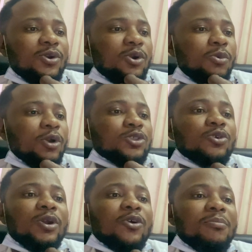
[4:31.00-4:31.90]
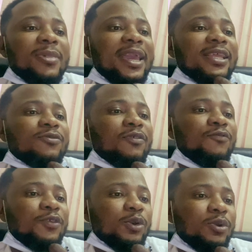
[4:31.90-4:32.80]
We also recommend
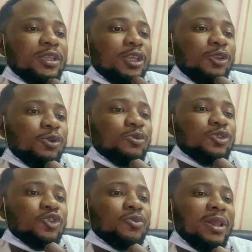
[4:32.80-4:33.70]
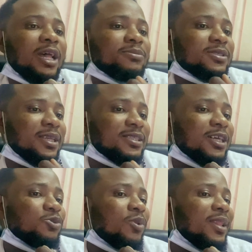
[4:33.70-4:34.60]
reviewing the YouTube Help Center
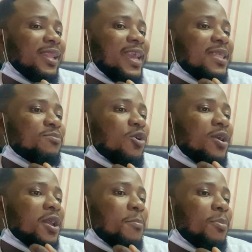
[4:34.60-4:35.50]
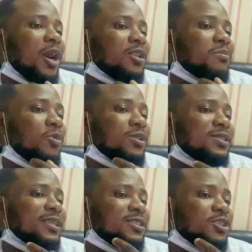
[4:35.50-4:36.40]
to learn more about
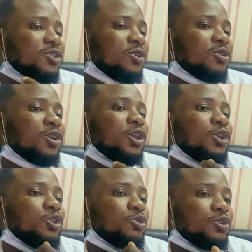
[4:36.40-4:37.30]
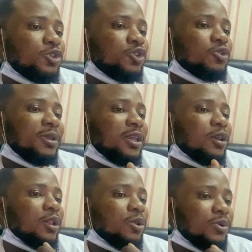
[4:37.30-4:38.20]
monetization, YouTube,
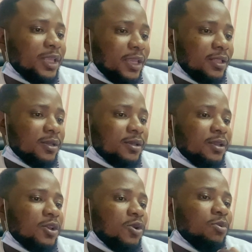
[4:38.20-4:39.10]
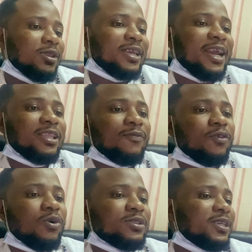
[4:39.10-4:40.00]
including what kind of
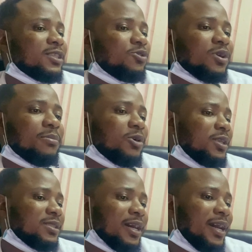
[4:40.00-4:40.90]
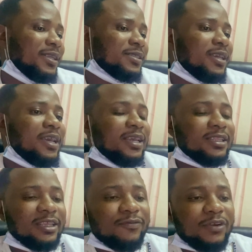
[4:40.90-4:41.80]
content you can monetize,
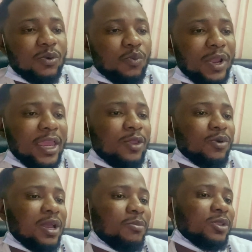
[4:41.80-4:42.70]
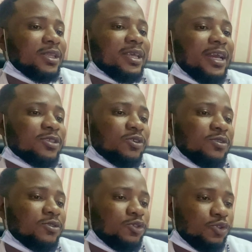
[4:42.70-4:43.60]
different way you can monetize
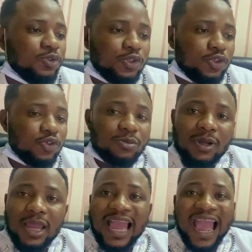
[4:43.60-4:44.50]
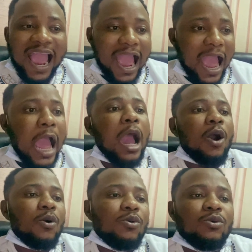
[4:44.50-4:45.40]
on YouTube,
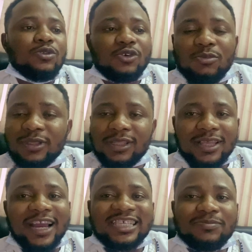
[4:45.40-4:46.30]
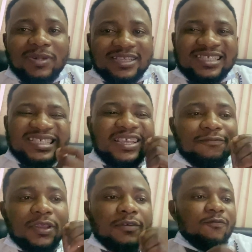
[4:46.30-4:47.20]
how to monetize
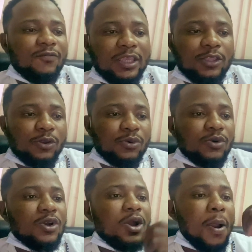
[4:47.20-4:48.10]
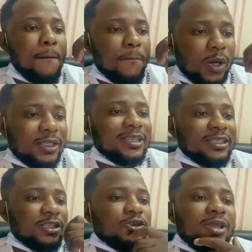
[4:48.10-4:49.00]
specific video,
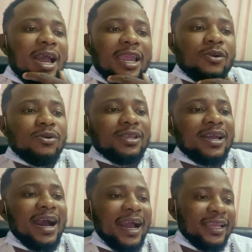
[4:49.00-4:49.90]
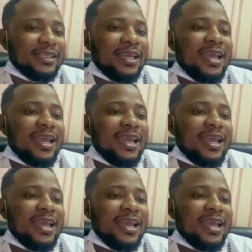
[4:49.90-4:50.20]
monetization icon guide,